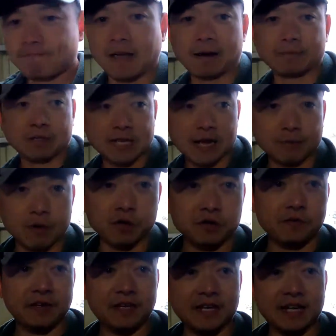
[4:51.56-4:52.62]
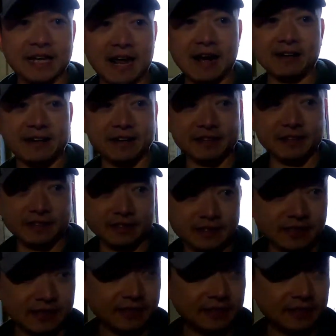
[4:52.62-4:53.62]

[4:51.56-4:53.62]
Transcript: I'm just not motivated to get out here and